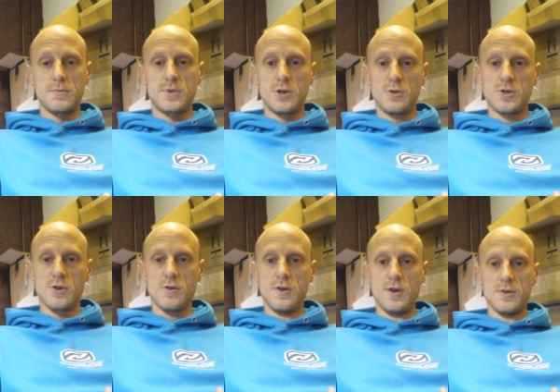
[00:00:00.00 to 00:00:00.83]

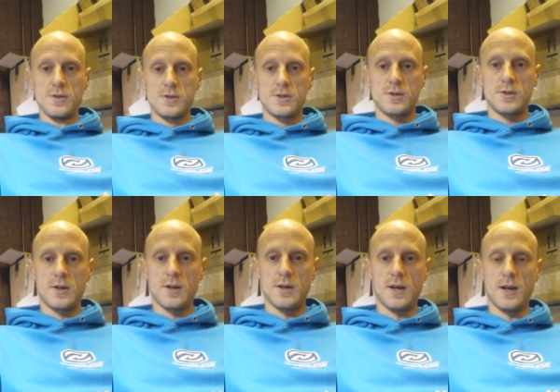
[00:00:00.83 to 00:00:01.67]
tutorials
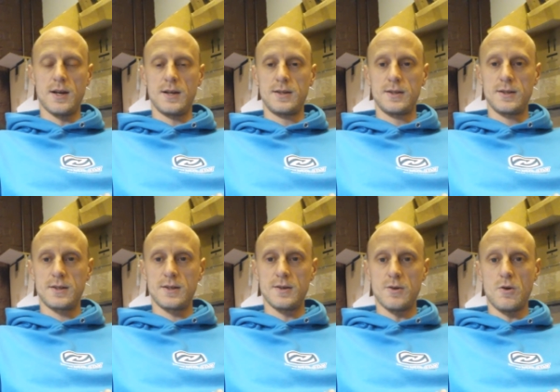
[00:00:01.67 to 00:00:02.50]

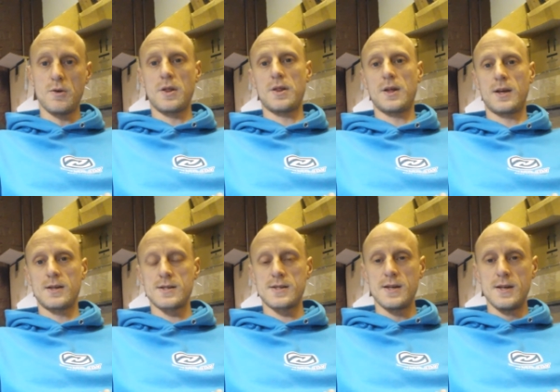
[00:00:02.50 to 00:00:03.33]
and other
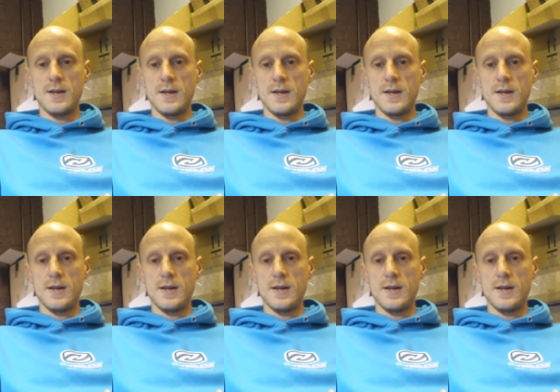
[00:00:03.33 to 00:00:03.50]
things.